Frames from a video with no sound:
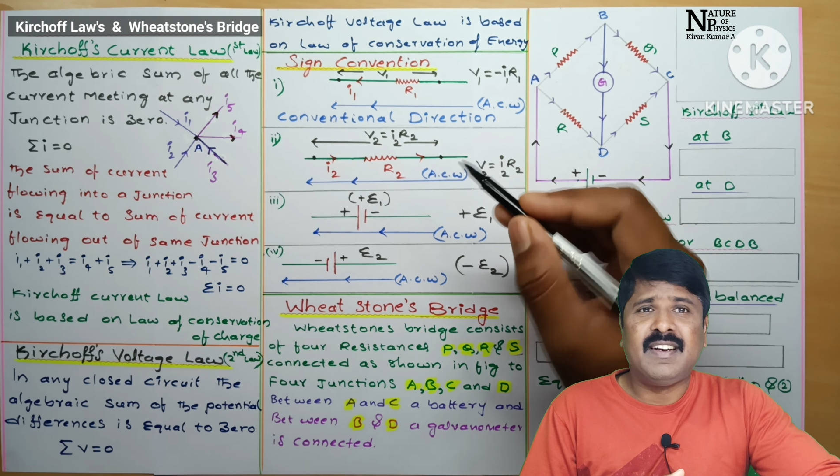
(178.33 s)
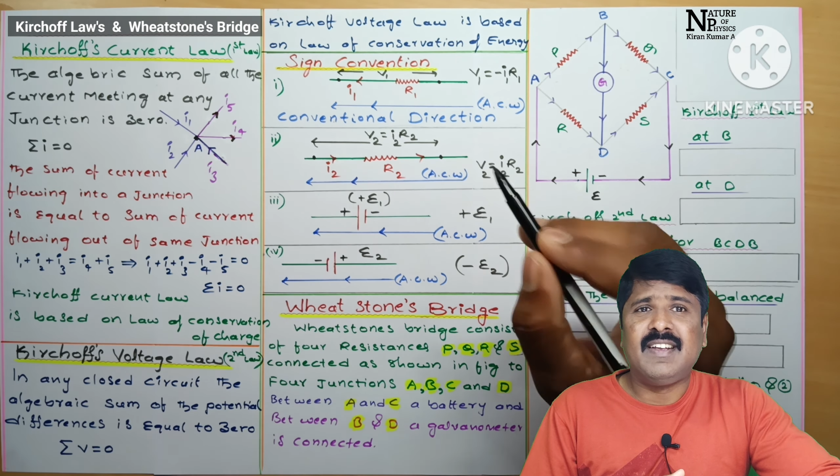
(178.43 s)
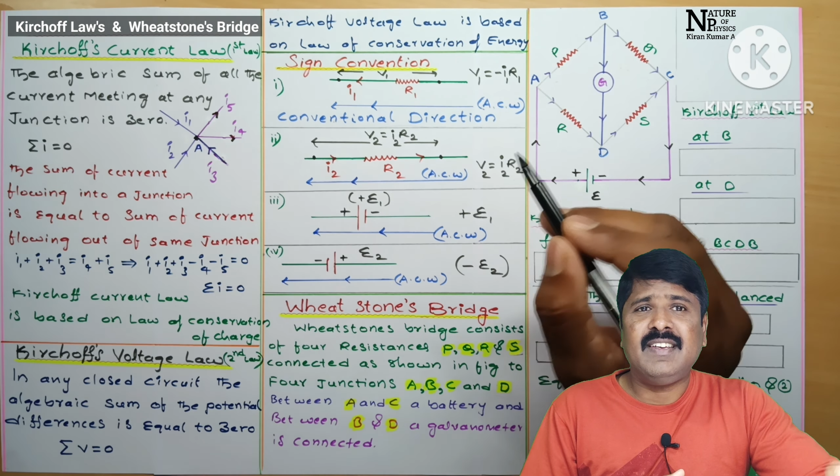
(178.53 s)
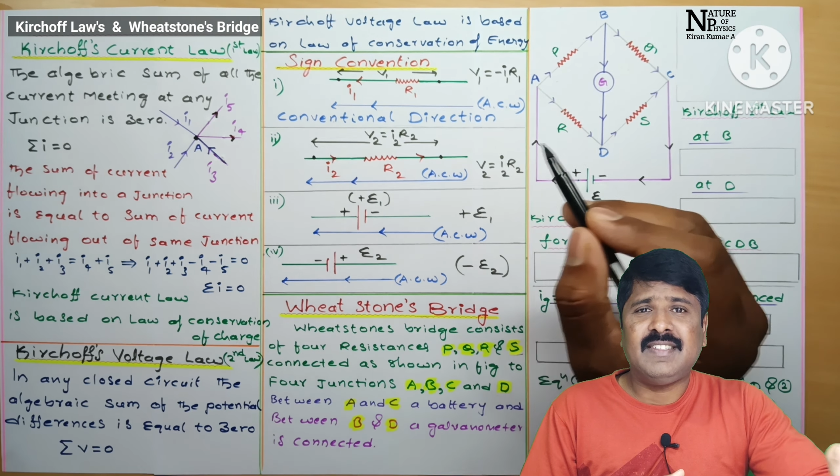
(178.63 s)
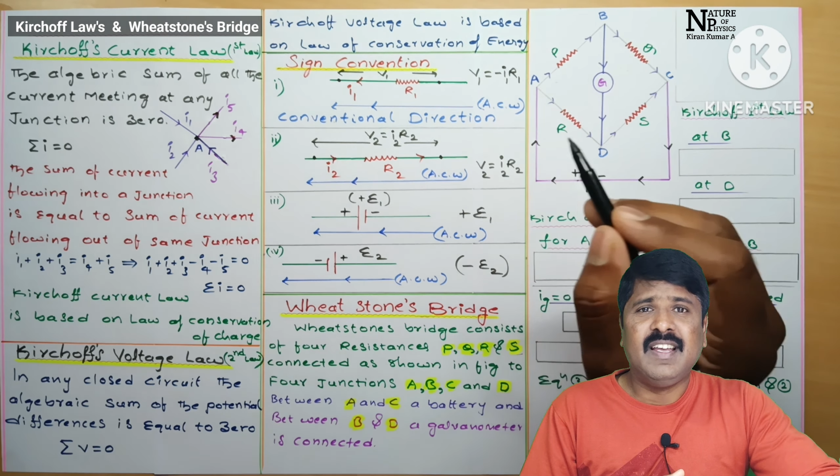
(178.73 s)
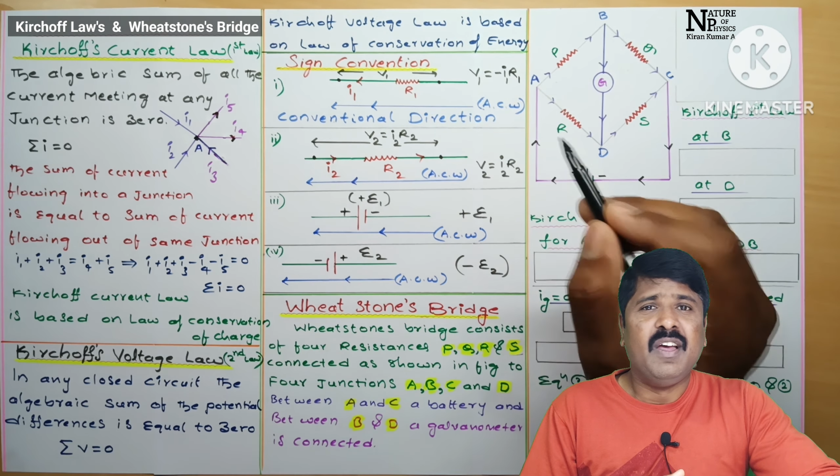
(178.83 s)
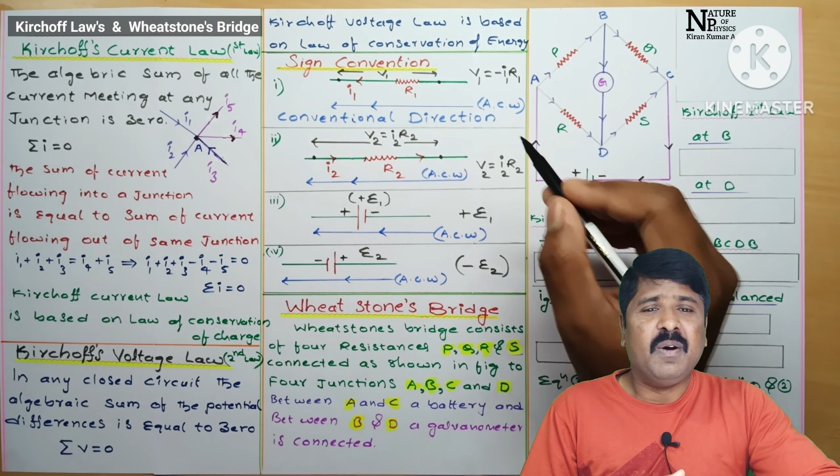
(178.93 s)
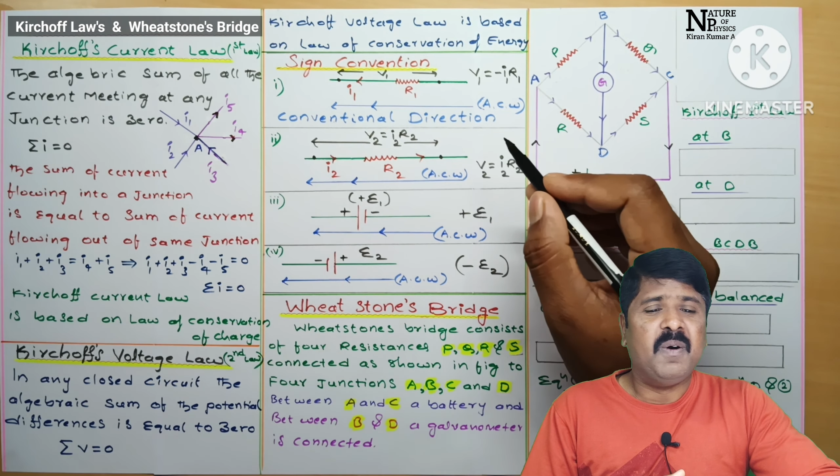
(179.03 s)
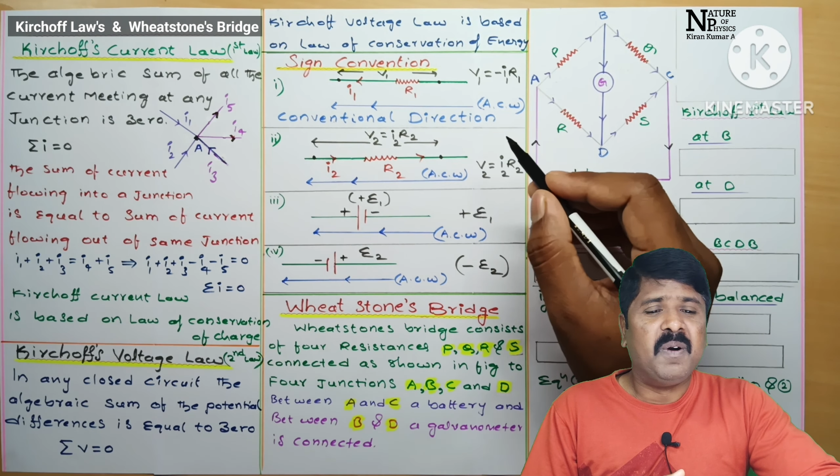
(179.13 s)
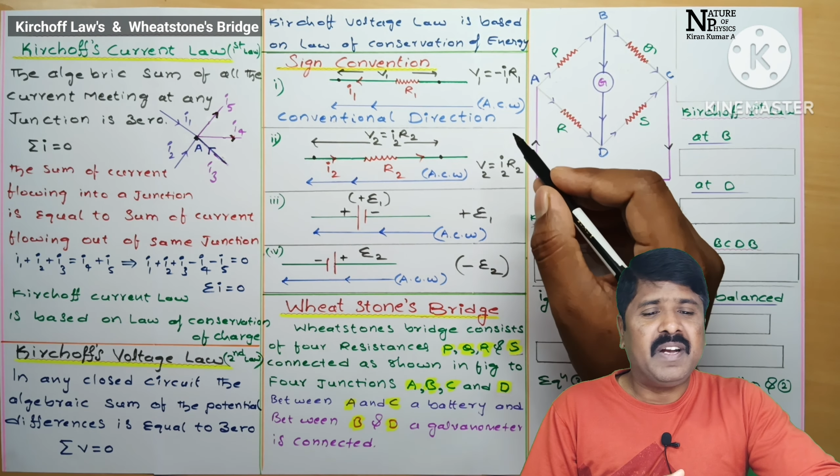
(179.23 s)
that is
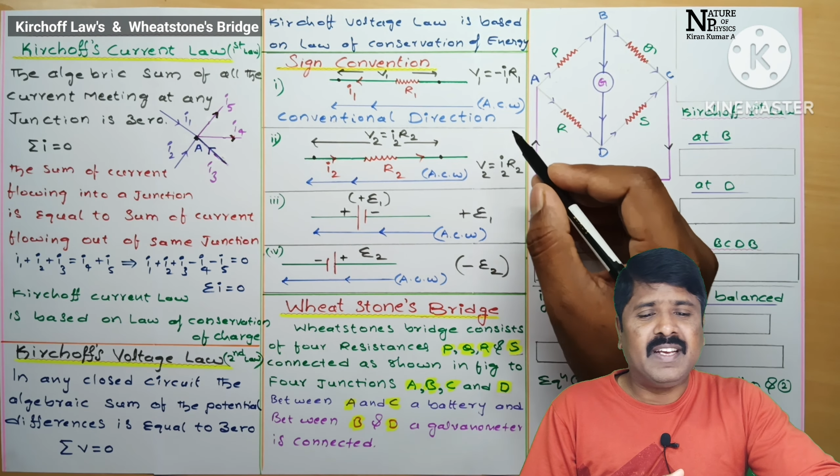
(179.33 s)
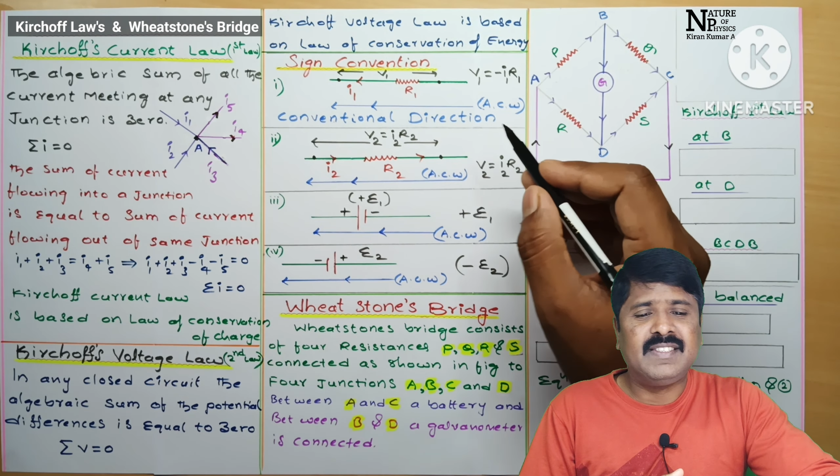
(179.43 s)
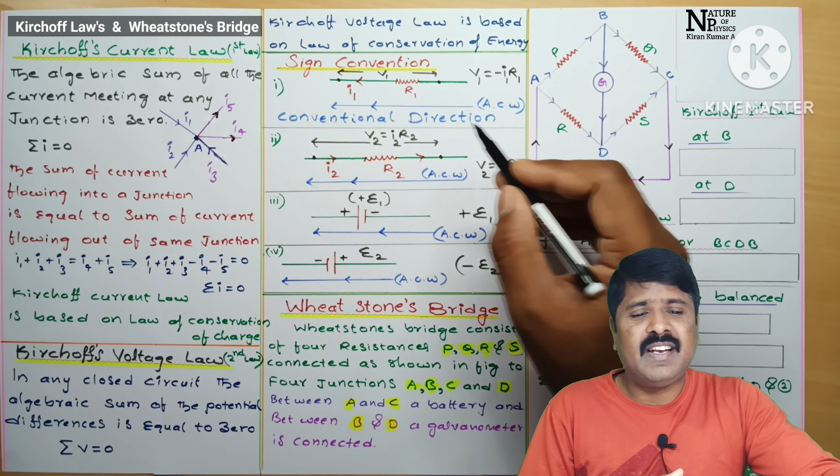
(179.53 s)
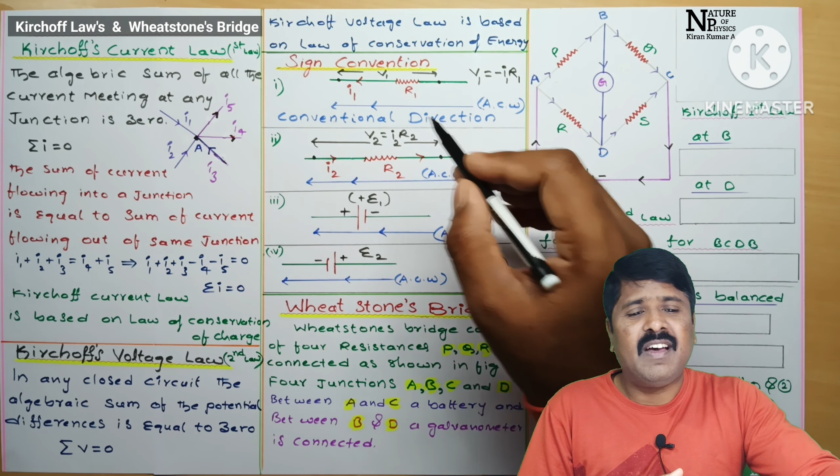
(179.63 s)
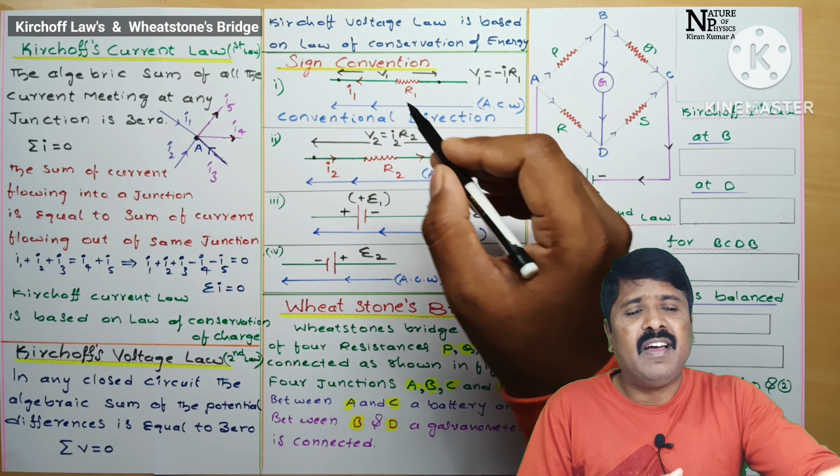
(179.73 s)
voltage law.